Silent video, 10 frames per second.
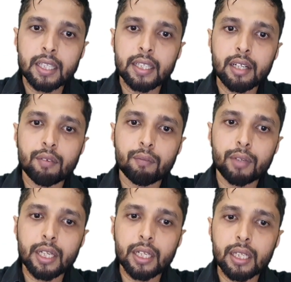Then
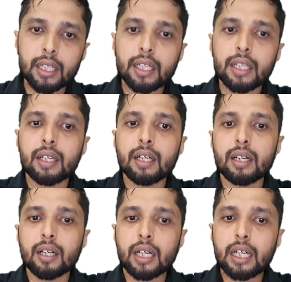when
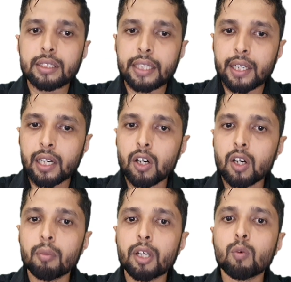central
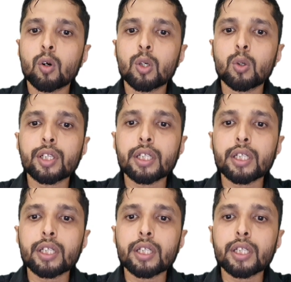government want to